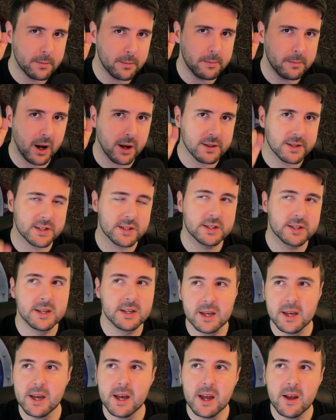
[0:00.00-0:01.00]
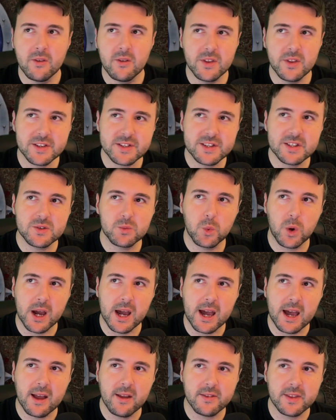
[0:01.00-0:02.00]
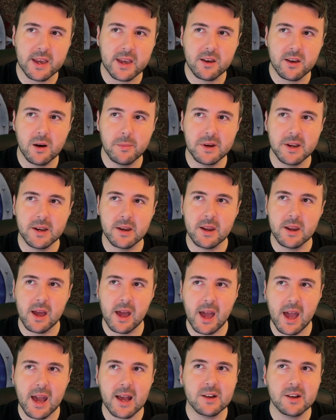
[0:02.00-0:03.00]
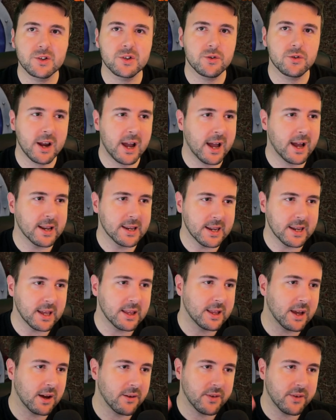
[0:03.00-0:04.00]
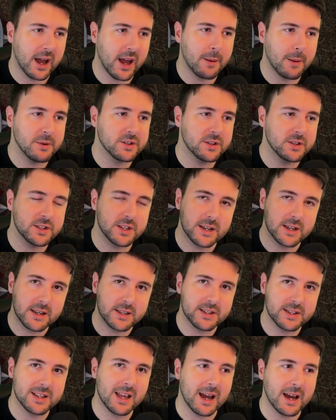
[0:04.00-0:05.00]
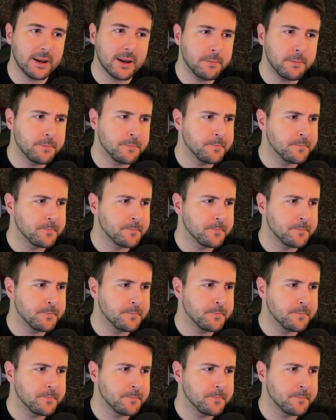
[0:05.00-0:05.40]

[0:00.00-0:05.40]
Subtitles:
But this is where they come in extra handy. Now, for Amazons and Slan,